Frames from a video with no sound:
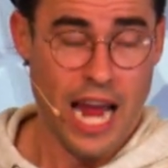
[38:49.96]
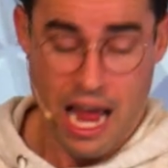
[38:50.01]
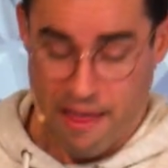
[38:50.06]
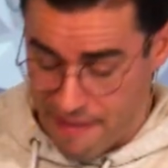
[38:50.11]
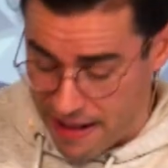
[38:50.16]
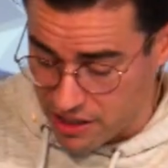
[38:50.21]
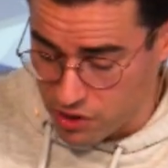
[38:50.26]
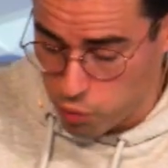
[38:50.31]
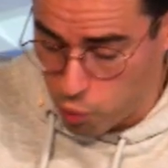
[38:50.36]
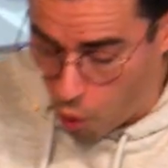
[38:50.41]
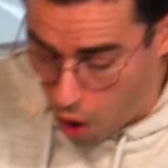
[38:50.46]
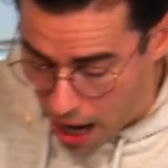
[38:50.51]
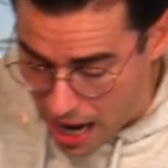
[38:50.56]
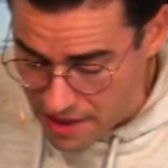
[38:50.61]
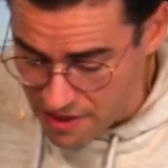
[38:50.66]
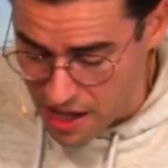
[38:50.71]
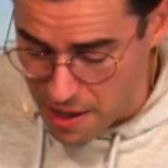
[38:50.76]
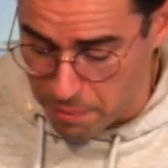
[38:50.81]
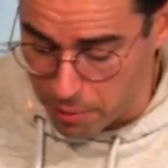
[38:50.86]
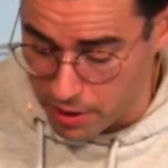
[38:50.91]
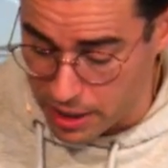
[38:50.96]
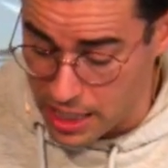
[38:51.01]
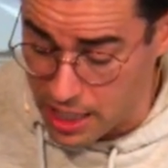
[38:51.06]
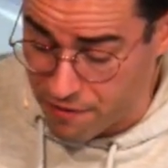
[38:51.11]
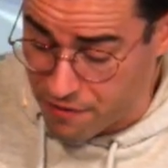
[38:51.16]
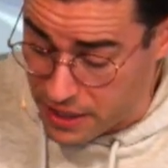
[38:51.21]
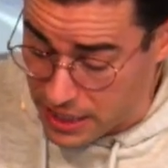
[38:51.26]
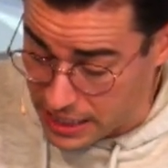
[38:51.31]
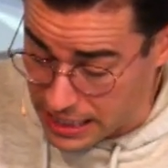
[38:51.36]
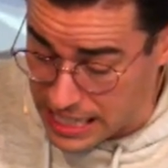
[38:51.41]
And that's why they
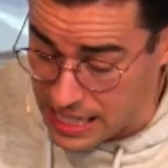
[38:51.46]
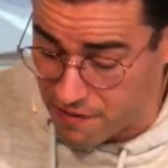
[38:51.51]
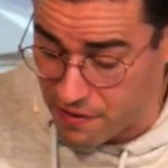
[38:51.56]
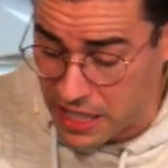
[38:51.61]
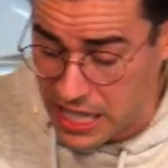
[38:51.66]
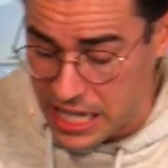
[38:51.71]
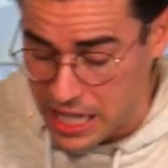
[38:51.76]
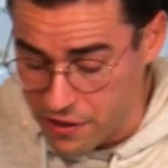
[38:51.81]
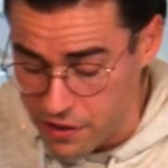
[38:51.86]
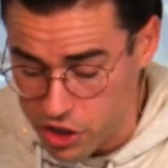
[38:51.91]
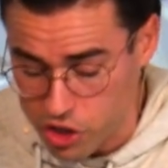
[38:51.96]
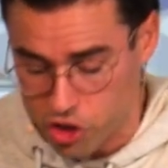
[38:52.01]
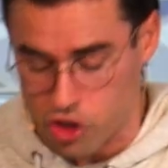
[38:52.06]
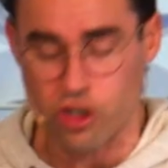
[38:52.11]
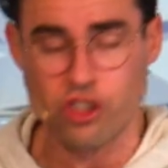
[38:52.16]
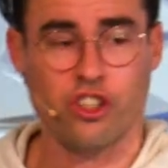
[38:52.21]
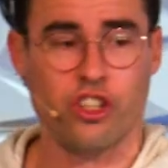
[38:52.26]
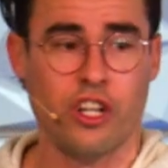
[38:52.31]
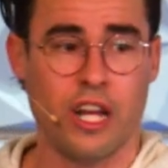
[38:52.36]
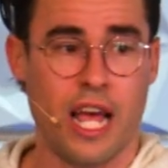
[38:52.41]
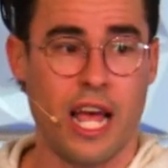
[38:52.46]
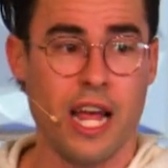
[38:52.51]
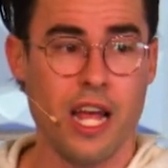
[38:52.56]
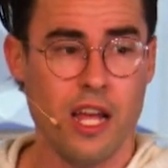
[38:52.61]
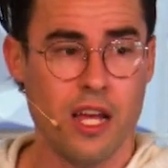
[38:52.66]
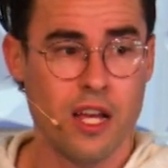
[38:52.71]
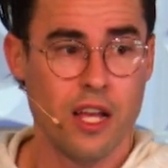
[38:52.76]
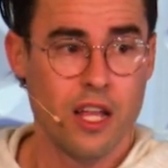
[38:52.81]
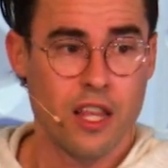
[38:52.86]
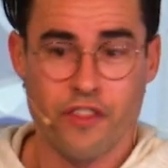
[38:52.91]
believe that even in the church
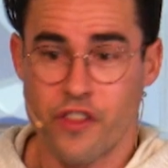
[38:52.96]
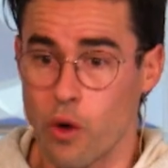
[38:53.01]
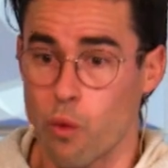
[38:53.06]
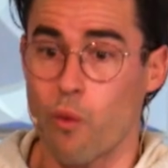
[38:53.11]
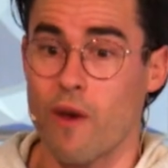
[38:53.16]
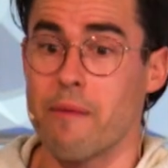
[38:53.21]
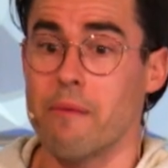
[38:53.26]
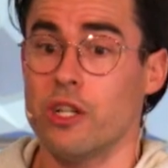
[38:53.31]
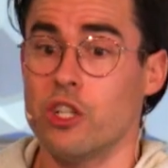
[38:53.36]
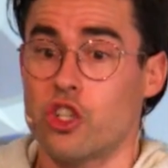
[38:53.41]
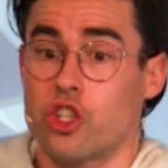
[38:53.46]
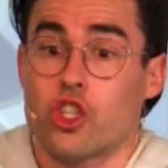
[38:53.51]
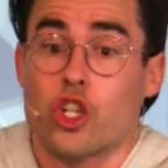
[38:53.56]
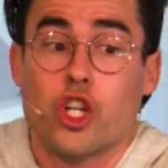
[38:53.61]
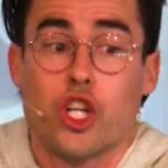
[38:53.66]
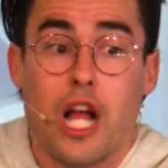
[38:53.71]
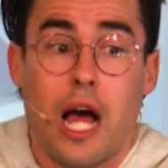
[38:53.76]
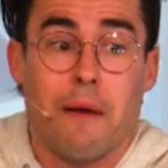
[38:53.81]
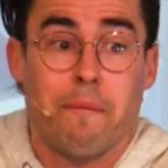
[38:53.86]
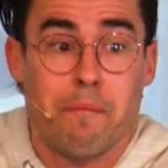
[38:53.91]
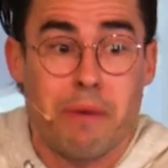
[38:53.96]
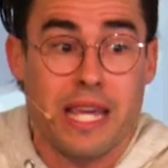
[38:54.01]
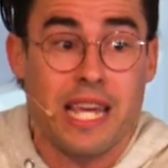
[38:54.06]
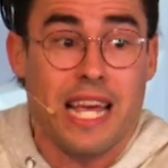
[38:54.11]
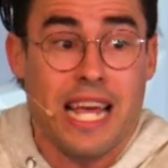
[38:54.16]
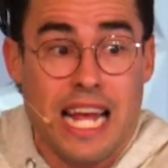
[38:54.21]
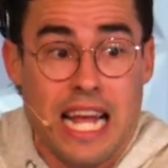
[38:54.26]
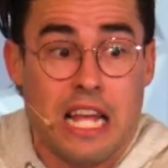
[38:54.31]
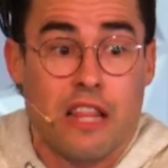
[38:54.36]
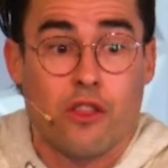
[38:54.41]
today, that women should not be
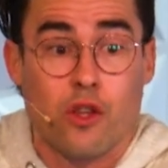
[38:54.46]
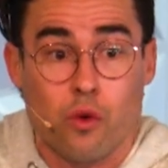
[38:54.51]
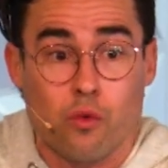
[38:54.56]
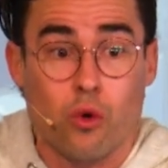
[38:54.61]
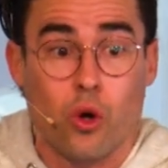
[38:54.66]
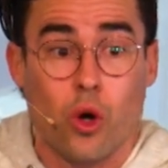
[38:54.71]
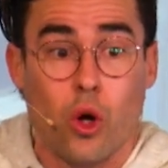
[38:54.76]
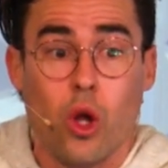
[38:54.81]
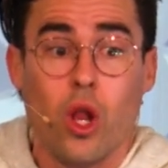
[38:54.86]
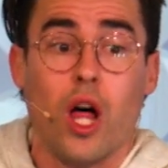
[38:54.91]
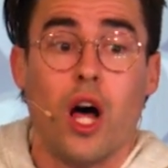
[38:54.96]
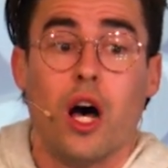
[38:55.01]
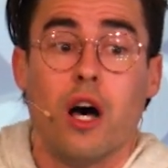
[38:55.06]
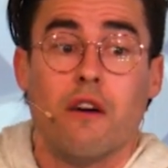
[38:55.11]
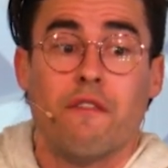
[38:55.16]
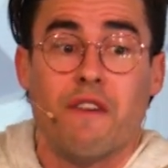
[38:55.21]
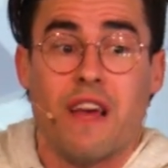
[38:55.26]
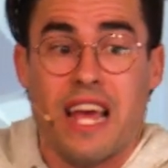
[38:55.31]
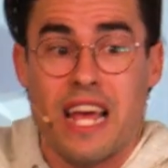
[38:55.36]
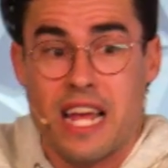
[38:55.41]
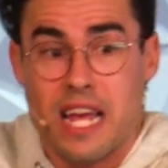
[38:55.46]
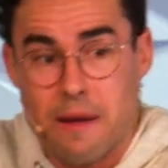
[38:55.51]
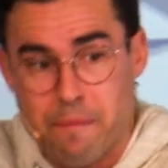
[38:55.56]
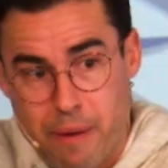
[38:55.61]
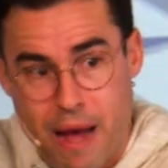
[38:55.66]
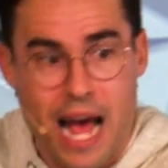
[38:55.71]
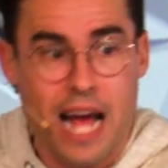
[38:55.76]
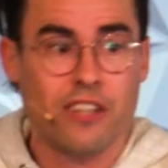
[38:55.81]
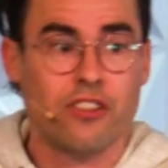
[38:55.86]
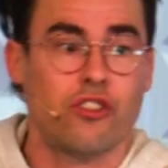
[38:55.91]
in the role of a
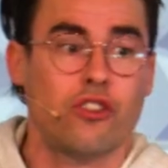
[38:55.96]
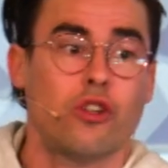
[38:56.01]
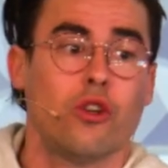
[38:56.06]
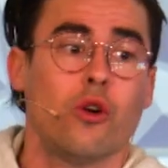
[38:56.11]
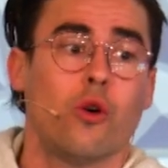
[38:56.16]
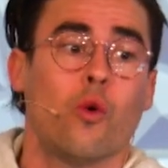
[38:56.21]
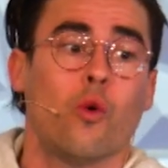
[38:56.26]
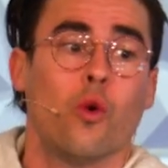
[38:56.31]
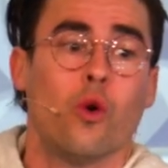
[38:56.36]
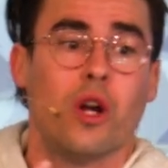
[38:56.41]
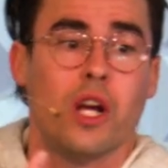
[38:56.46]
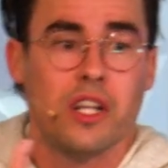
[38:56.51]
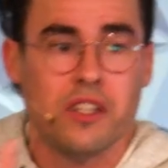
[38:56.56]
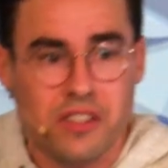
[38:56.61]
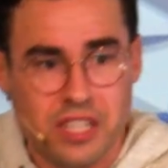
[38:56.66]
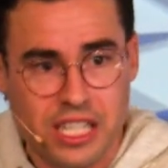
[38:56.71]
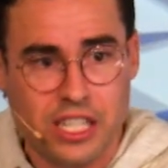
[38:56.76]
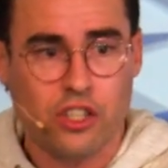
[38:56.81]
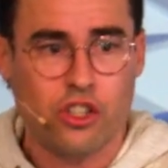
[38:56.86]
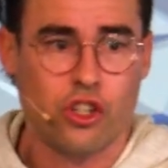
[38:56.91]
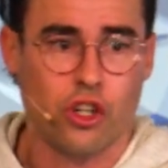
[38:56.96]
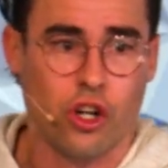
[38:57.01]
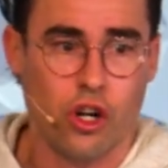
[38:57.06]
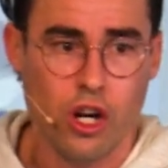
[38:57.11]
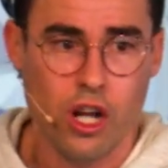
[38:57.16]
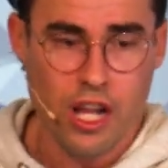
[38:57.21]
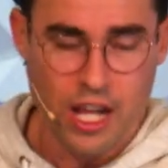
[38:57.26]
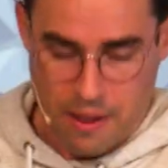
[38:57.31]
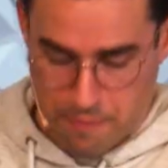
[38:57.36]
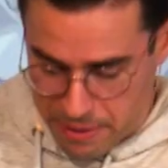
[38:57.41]
pastor or a
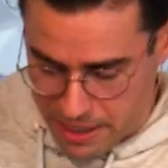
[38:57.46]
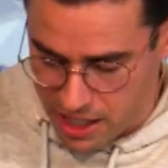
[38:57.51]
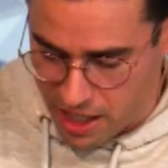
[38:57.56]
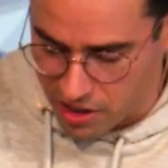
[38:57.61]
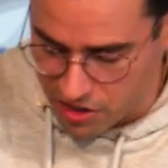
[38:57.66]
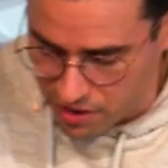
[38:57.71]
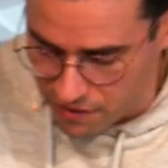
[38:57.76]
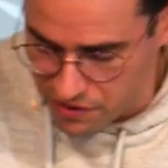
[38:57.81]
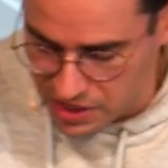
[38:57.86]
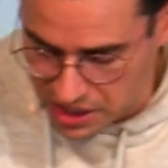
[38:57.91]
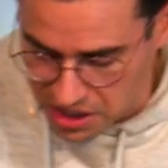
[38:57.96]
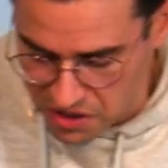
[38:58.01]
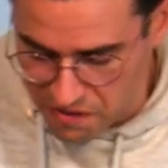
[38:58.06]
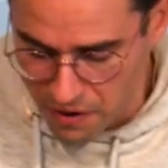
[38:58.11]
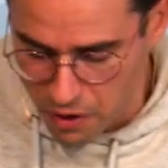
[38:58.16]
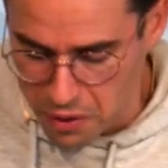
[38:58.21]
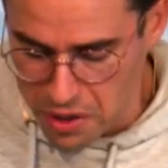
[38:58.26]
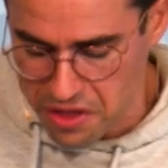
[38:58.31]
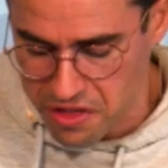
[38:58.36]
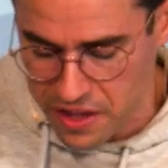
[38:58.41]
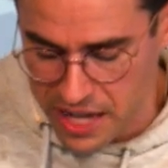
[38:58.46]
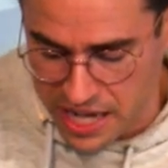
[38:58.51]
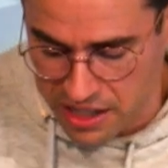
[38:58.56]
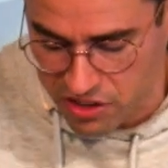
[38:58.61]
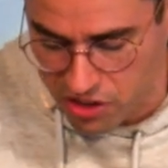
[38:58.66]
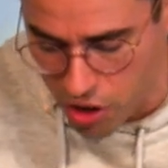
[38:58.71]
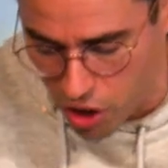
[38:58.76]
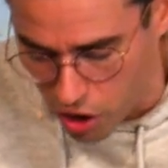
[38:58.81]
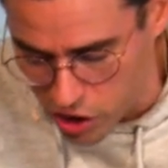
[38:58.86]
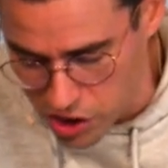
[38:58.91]
teacher, because of these very
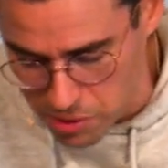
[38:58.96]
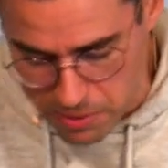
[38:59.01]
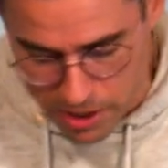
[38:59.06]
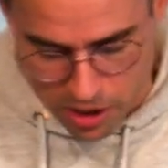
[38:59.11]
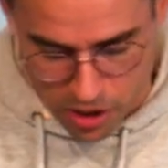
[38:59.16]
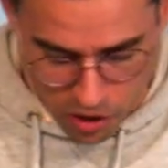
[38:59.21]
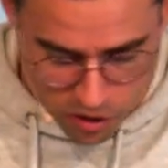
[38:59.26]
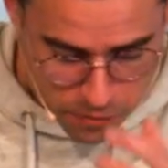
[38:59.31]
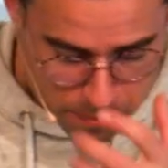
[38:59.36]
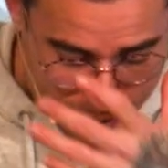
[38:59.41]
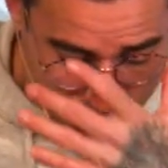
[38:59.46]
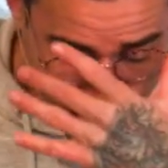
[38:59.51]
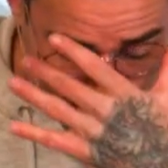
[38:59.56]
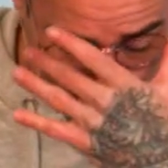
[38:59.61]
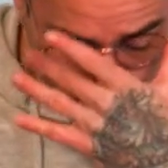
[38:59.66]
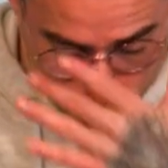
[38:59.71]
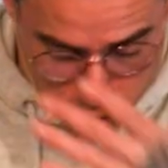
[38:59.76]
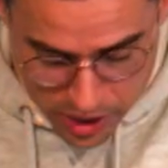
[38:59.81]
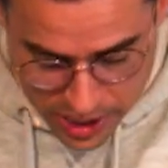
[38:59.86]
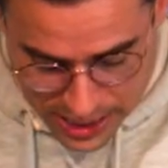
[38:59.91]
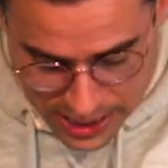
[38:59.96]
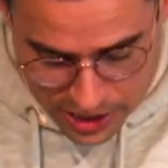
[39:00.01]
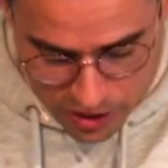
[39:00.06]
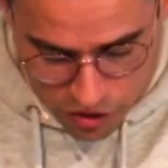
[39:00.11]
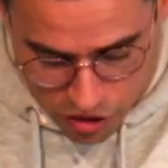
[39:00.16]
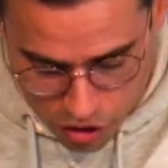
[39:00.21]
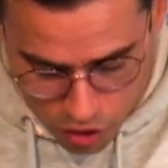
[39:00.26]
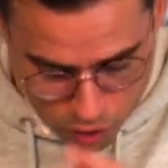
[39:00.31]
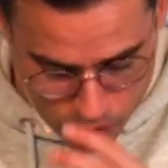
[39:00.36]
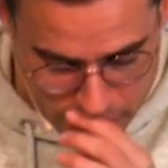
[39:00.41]
things, the argument goes back rooted
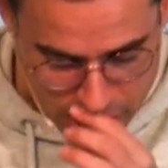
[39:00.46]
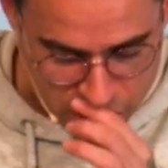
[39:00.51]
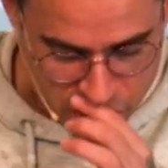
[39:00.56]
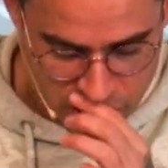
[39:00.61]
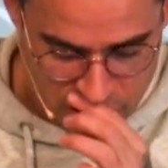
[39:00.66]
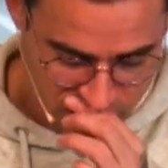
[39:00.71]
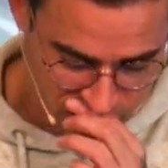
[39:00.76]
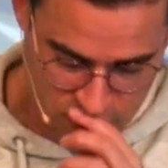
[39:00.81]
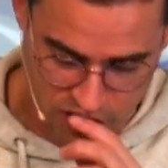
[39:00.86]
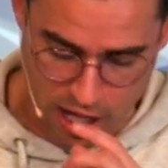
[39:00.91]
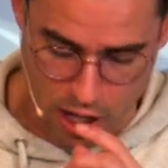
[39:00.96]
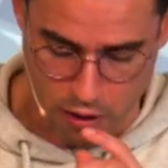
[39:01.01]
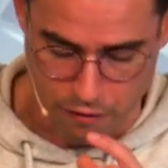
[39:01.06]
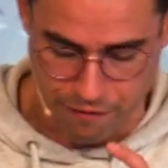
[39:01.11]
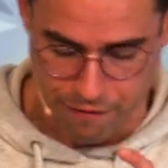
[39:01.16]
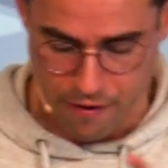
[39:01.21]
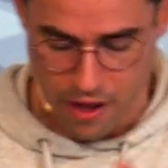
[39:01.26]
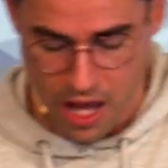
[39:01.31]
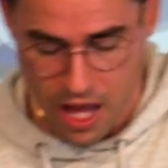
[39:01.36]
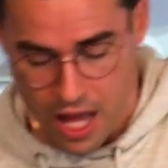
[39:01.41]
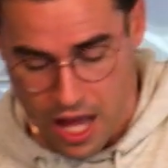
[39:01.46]
into creation itself.